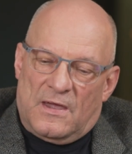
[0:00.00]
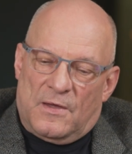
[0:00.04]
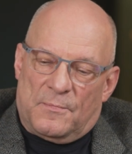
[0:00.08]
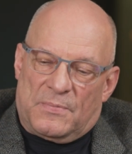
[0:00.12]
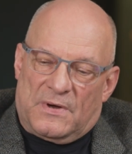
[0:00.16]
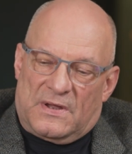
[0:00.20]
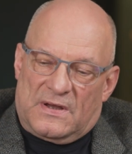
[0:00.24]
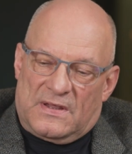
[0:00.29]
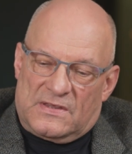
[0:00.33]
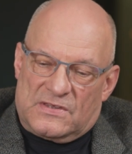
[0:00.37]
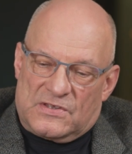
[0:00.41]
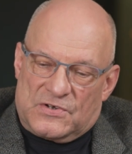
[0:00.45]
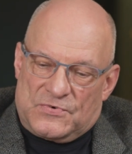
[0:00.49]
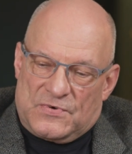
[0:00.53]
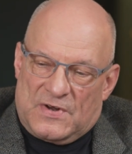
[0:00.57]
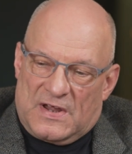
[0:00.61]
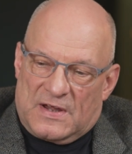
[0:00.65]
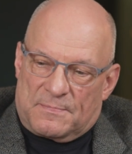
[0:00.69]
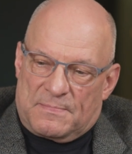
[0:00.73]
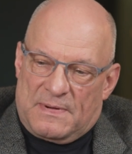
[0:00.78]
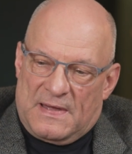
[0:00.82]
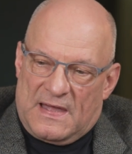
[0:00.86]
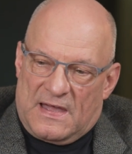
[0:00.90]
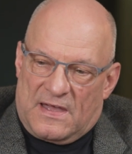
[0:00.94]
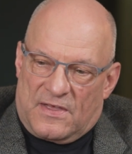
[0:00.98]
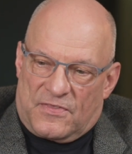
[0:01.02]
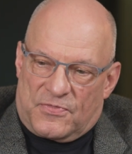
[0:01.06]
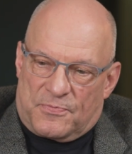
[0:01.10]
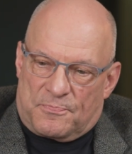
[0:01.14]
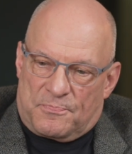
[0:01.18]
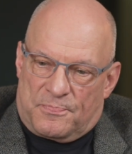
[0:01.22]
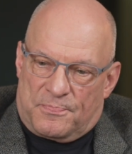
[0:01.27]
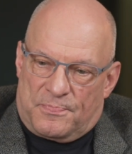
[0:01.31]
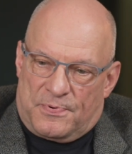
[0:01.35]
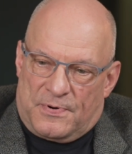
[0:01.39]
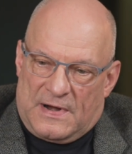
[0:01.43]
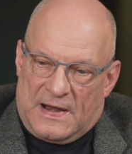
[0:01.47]
But in the direct path,
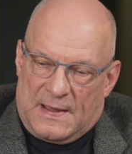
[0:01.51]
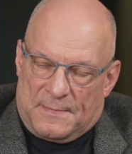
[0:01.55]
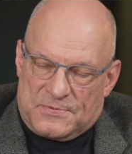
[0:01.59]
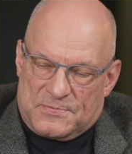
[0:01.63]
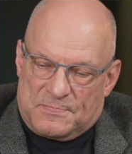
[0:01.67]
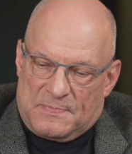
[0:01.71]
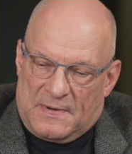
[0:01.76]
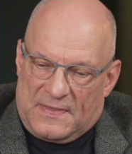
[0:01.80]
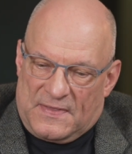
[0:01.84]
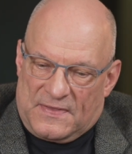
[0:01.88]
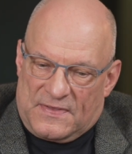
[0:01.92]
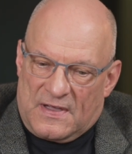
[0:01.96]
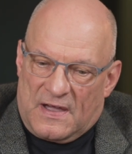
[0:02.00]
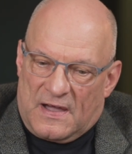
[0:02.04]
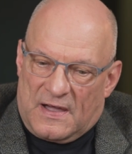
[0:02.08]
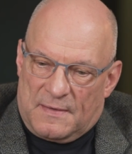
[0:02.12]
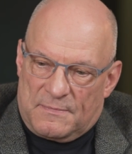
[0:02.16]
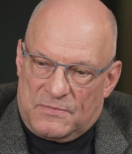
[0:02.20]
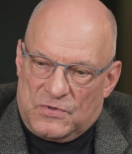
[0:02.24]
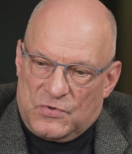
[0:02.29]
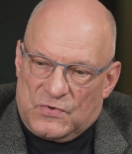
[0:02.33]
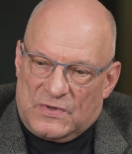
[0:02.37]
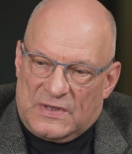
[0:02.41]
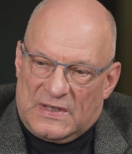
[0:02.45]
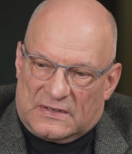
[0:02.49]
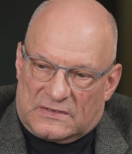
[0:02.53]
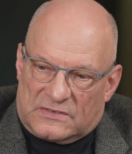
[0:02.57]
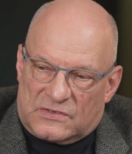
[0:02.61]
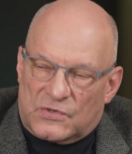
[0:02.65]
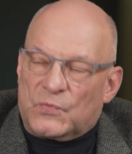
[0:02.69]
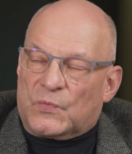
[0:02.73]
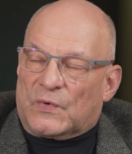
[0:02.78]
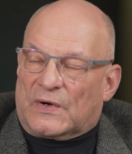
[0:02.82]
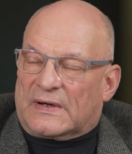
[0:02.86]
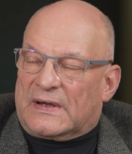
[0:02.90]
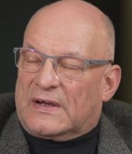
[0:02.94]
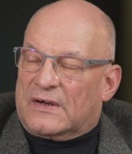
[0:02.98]
perhaps by the time you get to
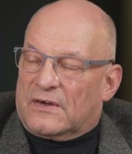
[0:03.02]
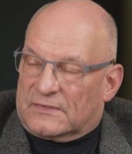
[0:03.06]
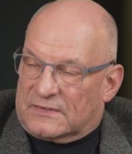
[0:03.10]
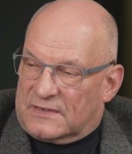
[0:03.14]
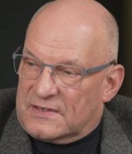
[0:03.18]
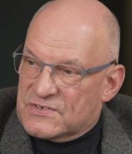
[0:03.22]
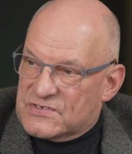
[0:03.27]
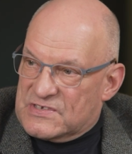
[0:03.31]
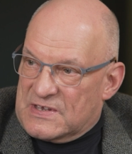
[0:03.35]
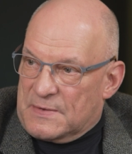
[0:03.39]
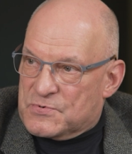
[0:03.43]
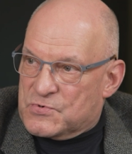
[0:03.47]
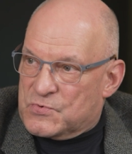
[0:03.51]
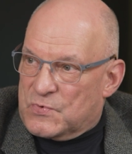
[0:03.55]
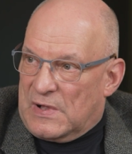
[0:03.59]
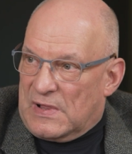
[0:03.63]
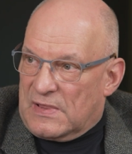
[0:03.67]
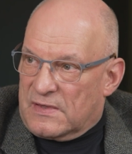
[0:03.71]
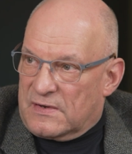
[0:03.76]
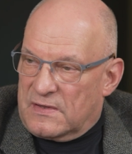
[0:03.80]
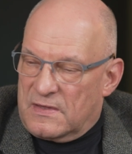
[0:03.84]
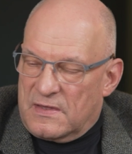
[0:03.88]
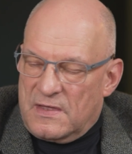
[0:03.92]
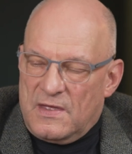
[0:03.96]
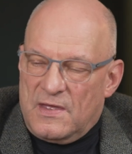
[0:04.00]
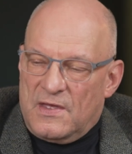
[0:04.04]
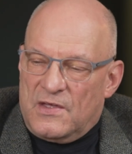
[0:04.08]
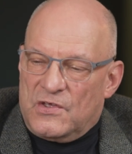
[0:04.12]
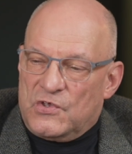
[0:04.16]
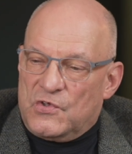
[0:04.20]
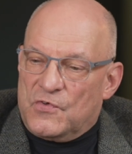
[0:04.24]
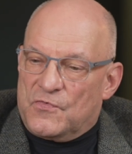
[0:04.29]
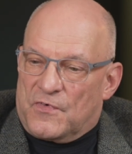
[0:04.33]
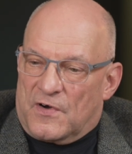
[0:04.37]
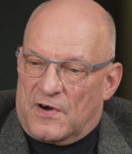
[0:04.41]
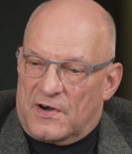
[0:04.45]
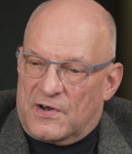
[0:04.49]
working on conceptuality,
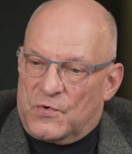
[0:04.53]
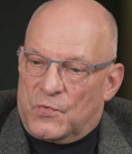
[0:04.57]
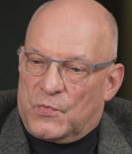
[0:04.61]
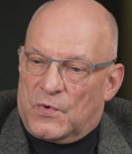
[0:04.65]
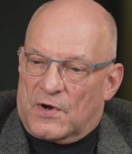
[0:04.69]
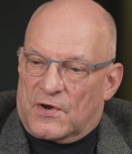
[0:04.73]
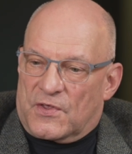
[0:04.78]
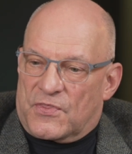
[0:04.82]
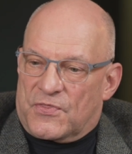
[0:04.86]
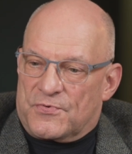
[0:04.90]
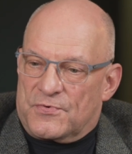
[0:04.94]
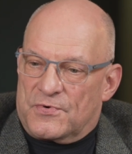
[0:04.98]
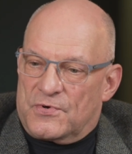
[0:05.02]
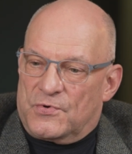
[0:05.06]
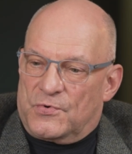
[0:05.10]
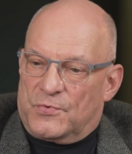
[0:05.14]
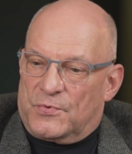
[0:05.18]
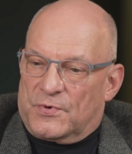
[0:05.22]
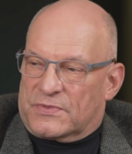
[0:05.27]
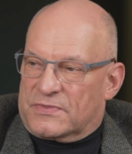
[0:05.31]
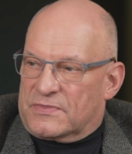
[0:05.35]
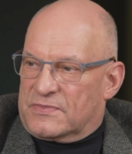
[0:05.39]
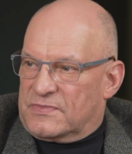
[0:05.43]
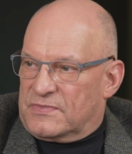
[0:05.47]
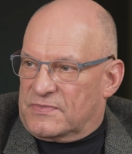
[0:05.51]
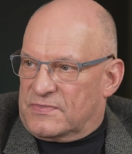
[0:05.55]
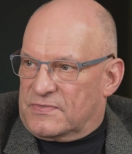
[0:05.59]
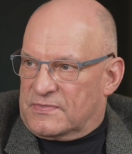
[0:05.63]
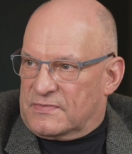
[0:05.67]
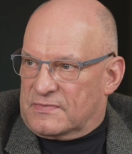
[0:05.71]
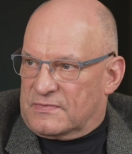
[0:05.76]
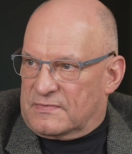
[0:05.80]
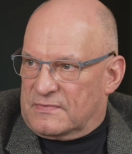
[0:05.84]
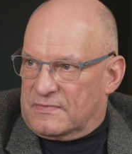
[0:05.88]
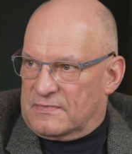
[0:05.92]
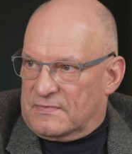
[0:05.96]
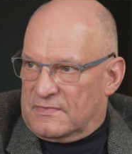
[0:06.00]
you've already worked through with
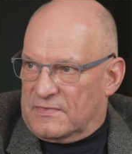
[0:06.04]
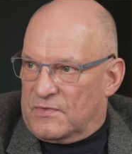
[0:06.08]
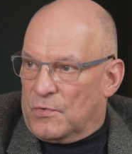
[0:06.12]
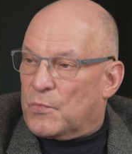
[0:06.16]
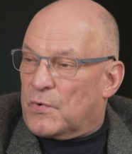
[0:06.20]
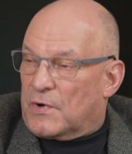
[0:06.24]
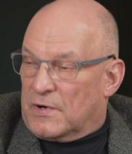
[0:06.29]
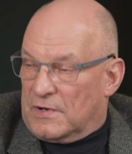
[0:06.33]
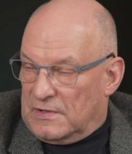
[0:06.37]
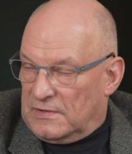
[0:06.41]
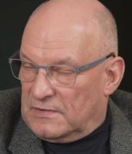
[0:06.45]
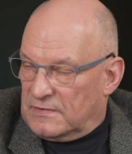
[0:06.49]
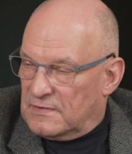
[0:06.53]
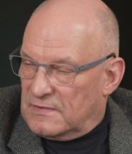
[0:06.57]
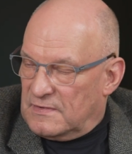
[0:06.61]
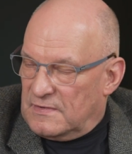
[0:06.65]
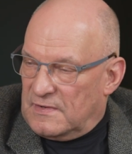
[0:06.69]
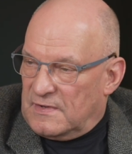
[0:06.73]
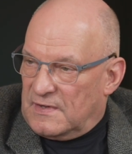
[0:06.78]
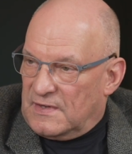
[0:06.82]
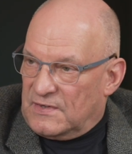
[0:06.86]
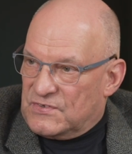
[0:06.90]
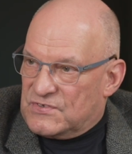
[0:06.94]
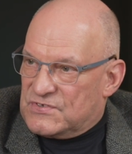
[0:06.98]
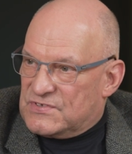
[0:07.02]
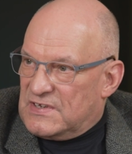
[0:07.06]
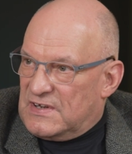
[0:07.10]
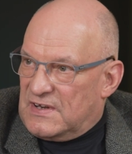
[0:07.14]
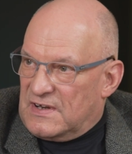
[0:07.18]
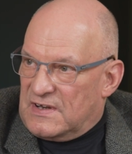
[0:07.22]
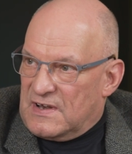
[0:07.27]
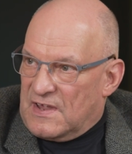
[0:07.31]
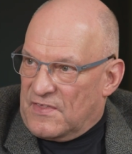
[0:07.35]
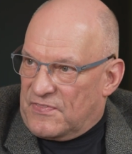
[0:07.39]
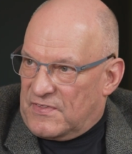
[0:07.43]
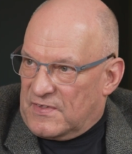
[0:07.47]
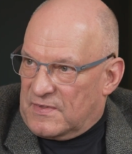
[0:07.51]
the world, and seen
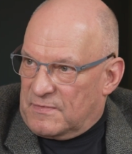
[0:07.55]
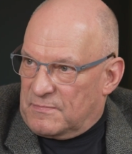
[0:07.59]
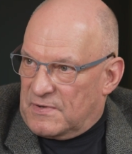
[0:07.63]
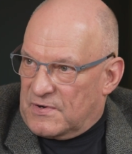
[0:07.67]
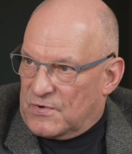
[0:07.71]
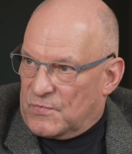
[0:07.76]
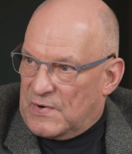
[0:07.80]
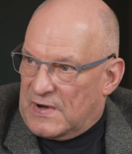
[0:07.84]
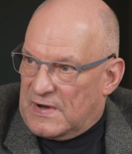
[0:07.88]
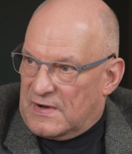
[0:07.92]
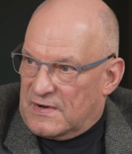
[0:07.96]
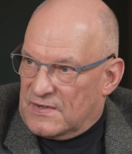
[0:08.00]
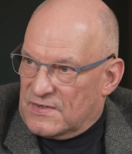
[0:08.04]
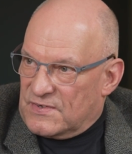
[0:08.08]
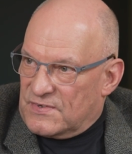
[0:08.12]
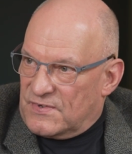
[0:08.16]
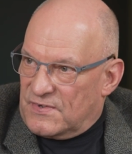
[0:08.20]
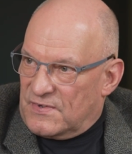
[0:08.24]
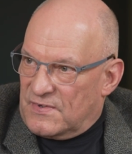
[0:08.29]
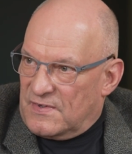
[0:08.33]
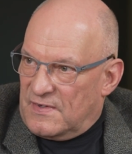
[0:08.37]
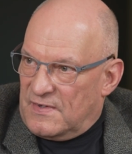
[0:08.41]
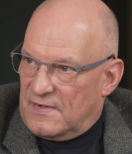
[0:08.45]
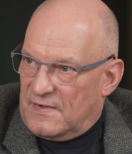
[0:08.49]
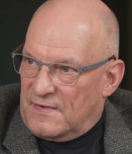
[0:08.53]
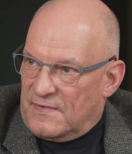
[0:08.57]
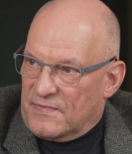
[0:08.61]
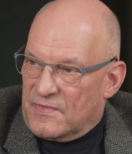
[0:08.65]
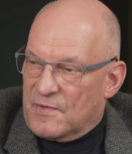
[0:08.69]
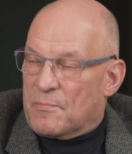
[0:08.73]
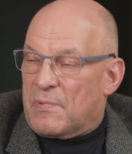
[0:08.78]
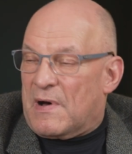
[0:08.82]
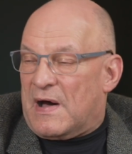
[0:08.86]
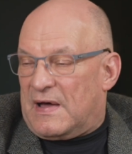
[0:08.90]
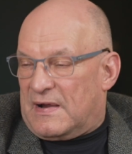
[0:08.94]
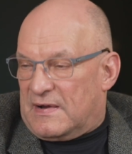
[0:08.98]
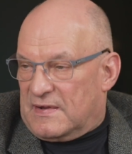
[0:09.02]
it nothing but awareness, the
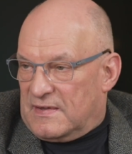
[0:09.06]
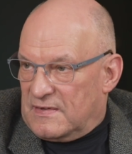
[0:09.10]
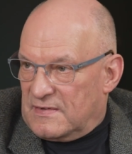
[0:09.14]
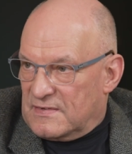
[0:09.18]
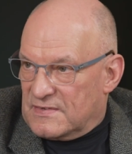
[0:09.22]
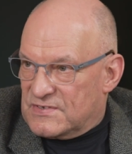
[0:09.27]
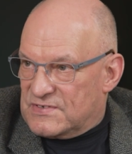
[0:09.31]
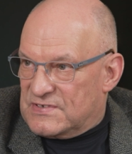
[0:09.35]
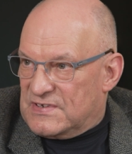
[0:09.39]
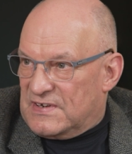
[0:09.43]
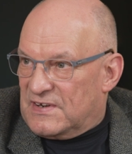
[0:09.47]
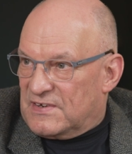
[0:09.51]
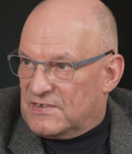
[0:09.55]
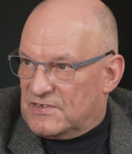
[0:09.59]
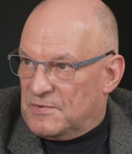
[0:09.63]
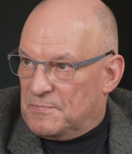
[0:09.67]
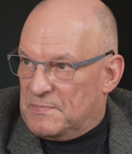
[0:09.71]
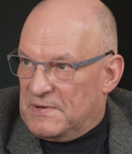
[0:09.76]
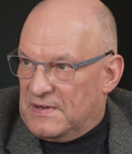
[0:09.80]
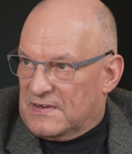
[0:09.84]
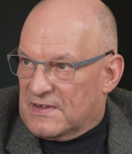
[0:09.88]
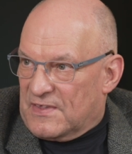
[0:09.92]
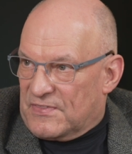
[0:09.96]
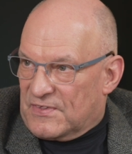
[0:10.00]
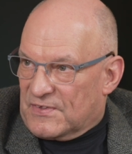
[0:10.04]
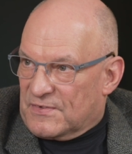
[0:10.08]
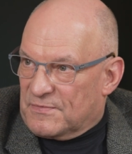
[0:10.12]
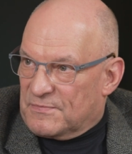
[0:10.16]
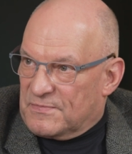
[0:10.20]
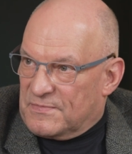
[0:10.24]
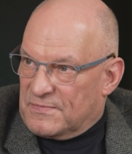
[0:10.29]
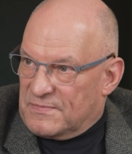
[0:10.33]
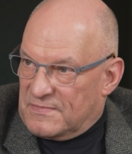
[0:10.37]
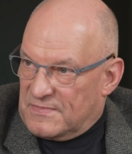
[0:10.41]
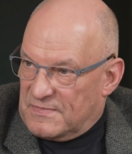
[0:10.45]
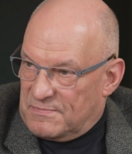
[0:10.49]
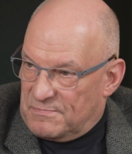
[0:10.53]
body, and seen it to be nothing
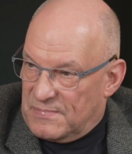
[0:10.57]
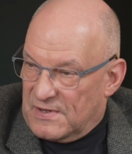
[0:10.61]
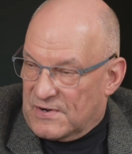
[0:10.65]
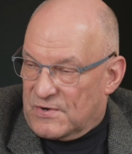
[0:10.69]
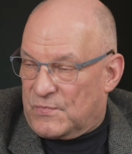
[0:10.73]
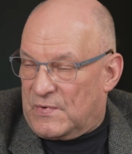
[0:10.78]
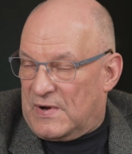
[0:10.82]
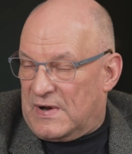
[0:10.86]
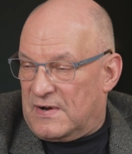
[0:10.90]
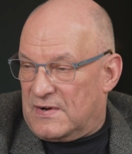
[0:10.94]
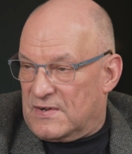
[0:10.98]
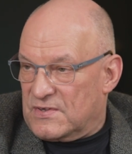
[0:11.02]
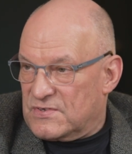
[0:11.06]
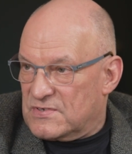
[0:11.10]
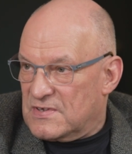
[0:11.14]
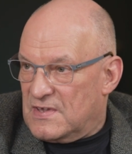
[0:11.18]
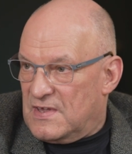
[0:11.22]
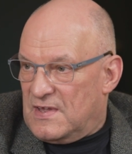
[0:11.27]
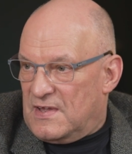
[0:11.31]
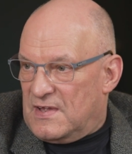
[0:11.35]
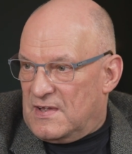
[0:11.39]
but awareness.